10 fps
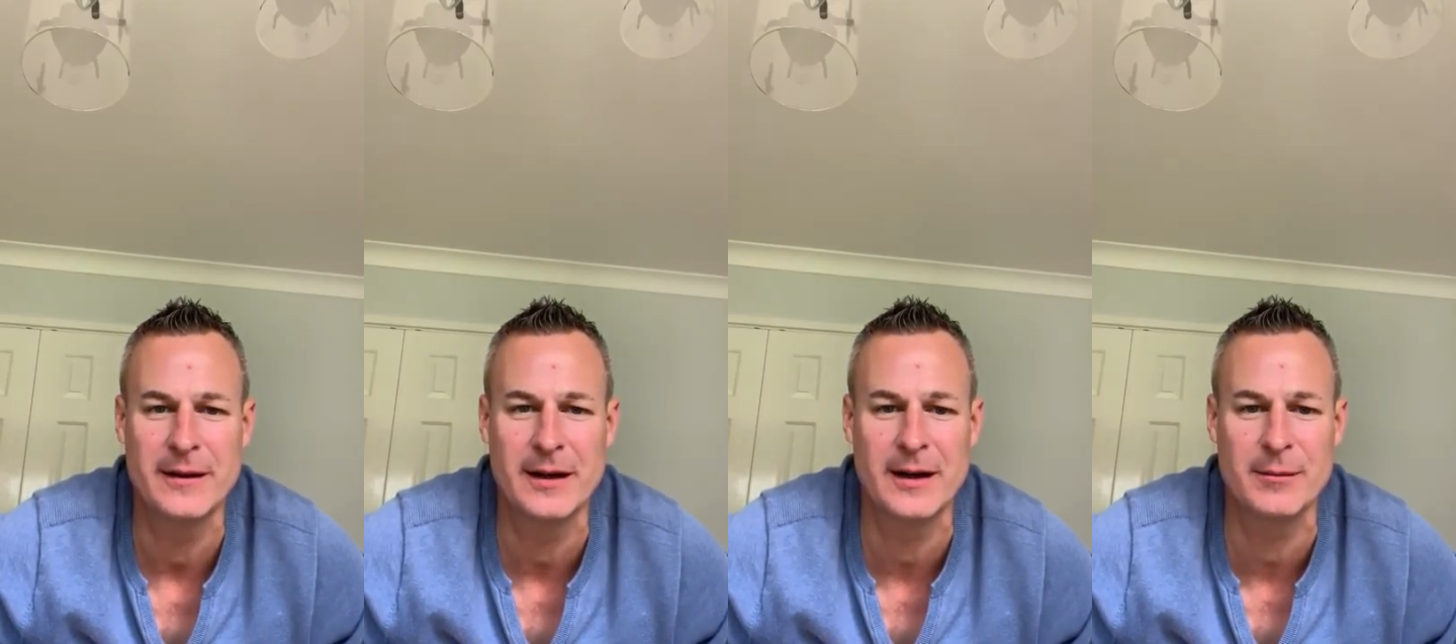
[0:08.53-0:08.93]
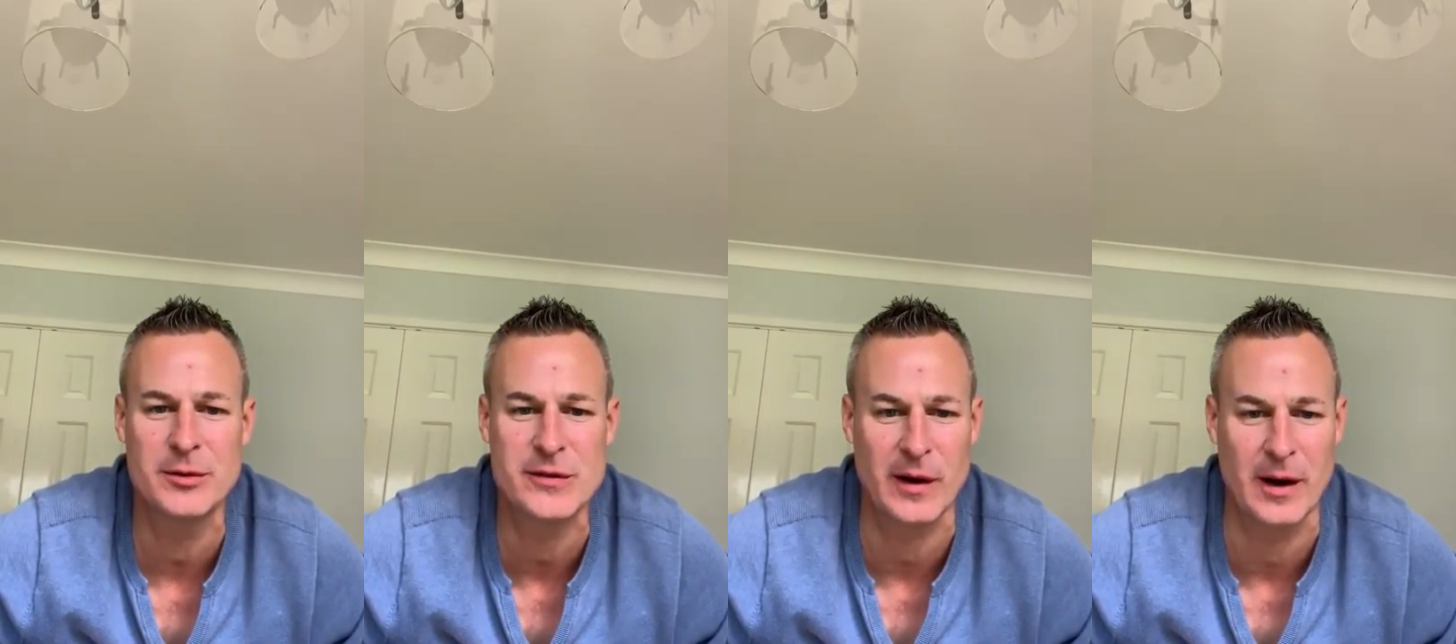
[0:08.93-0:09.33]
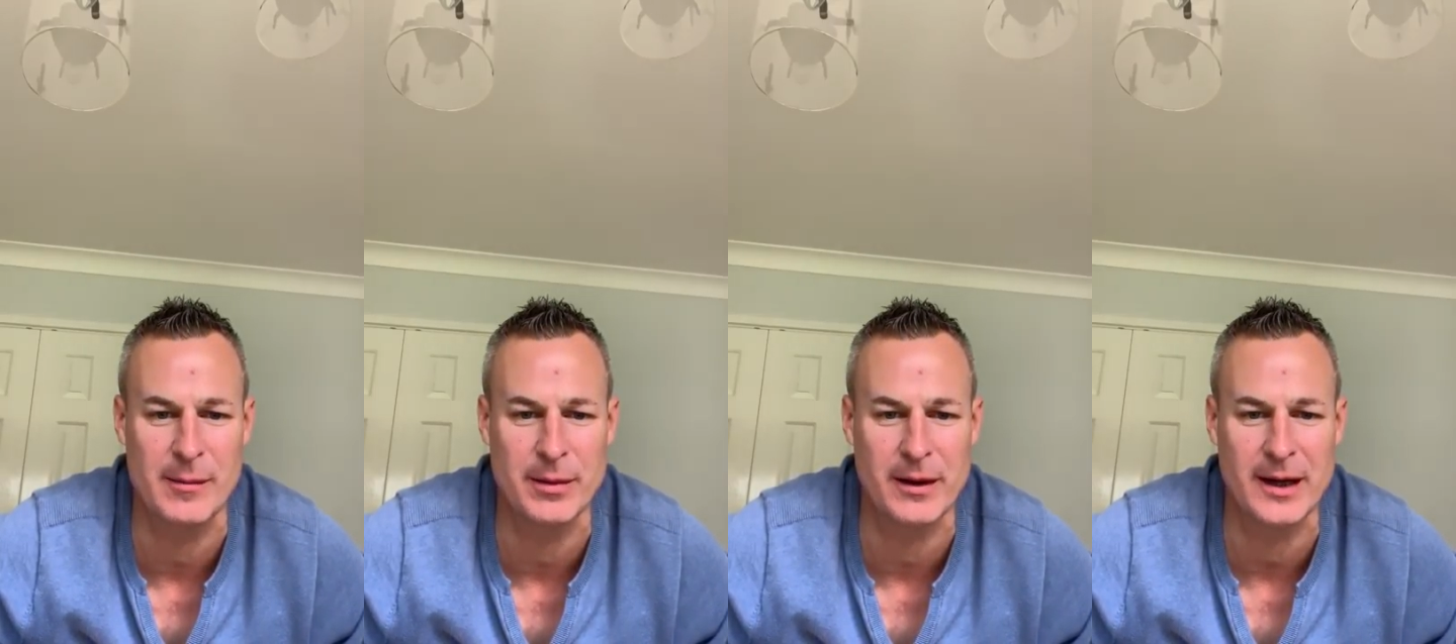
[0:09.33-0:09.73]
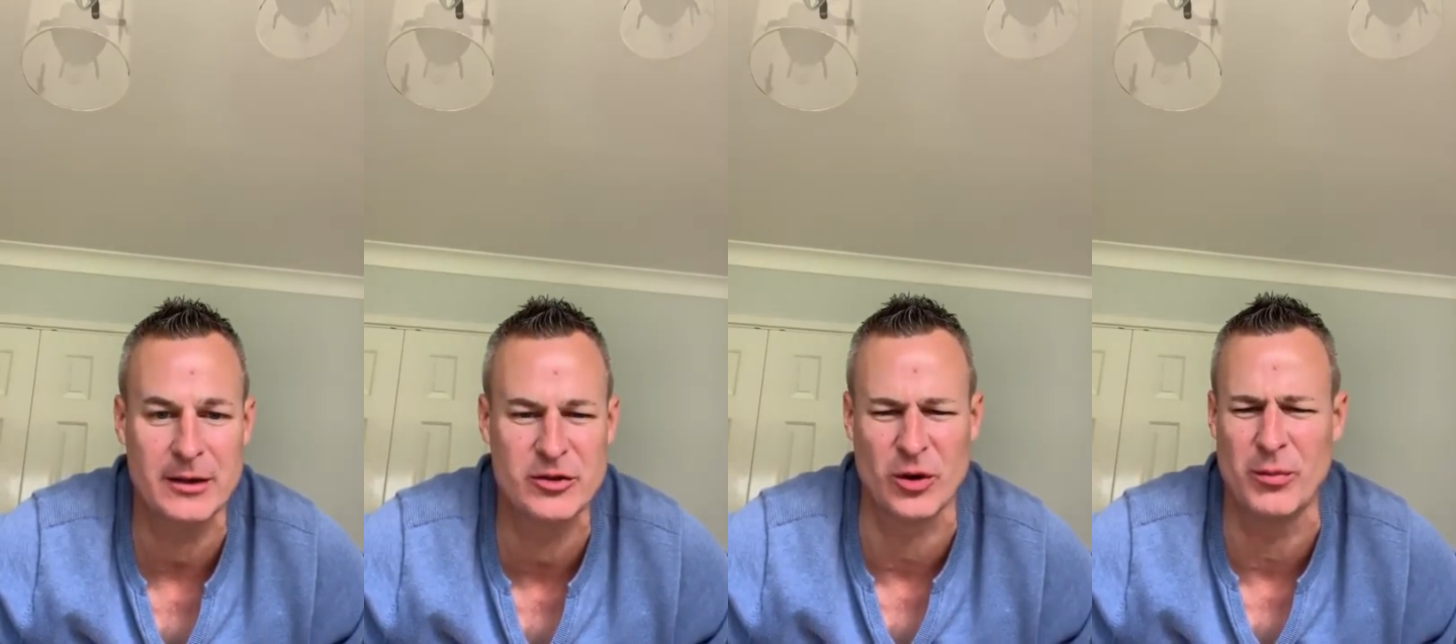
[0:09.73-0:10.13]
Um, it's flying by,
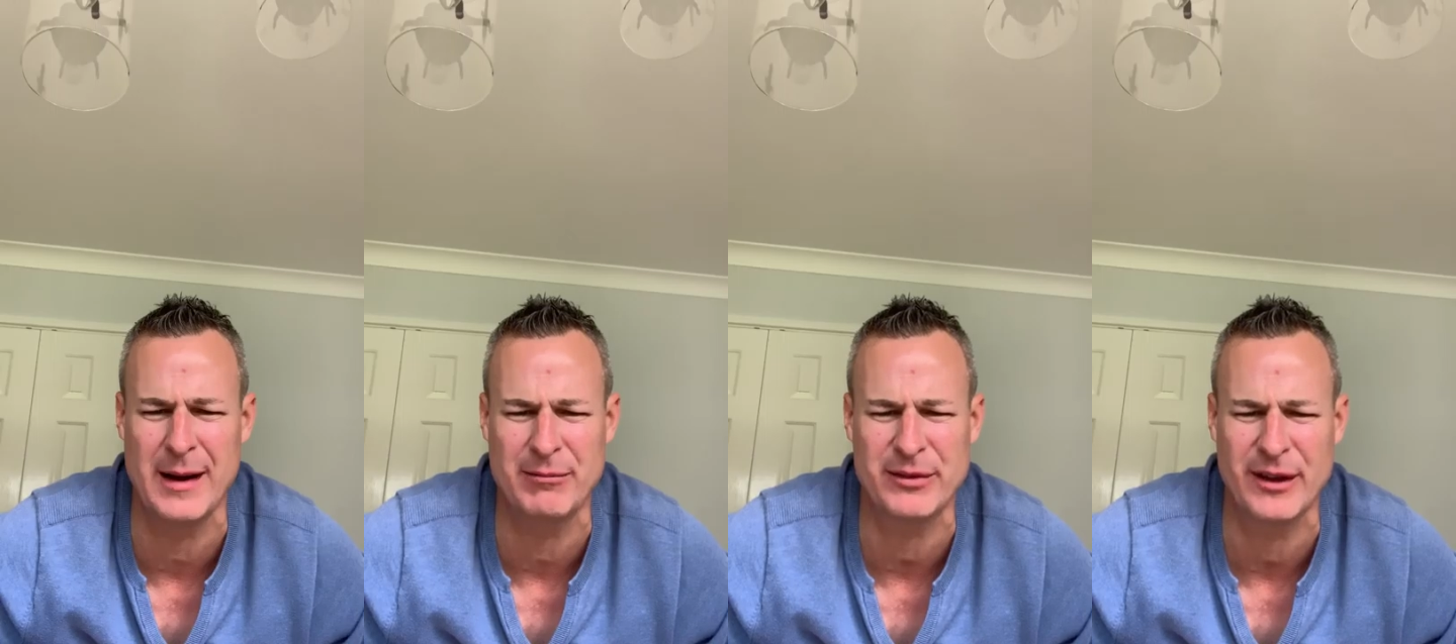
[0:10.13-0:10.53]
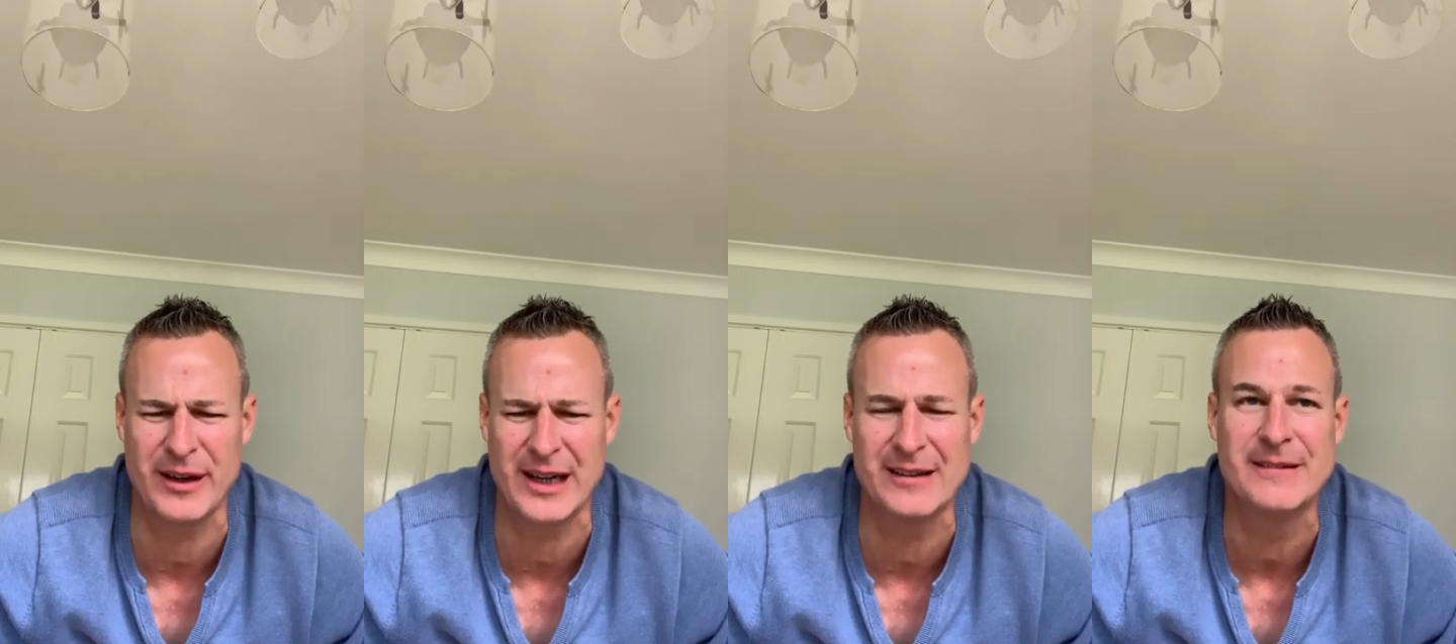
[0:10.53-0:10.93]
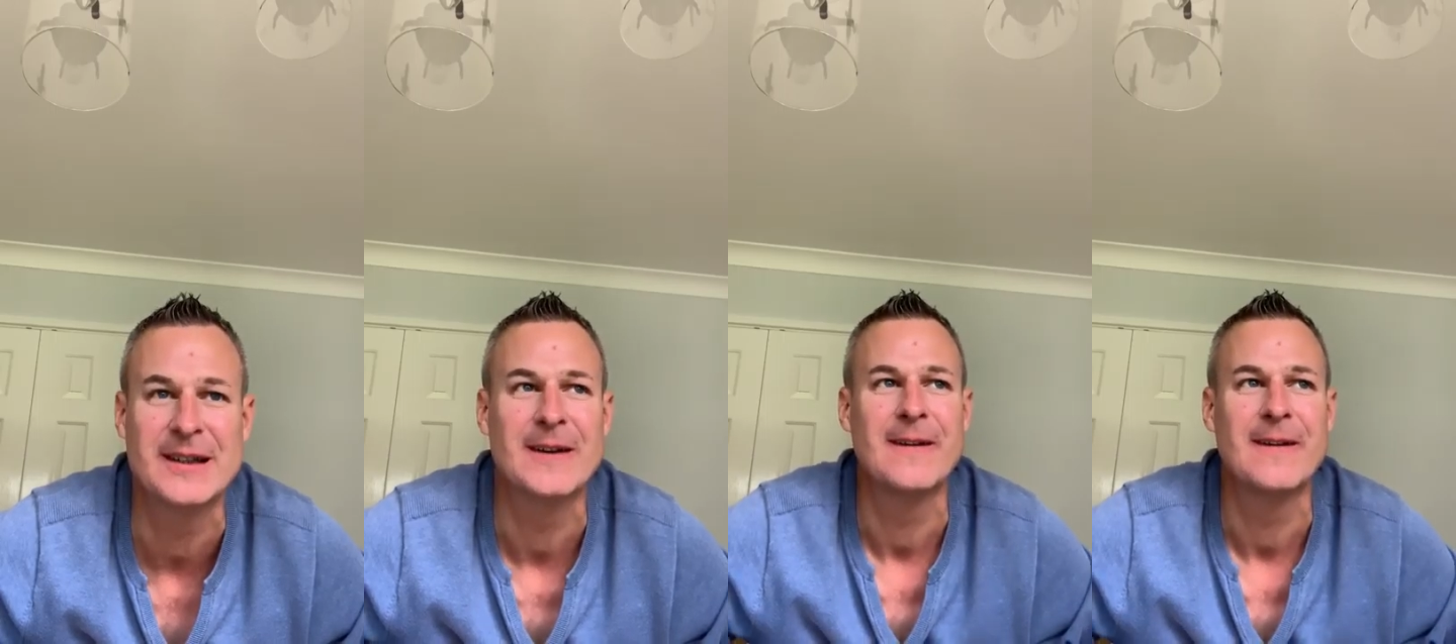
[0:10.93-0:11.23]
short month though, isn't it?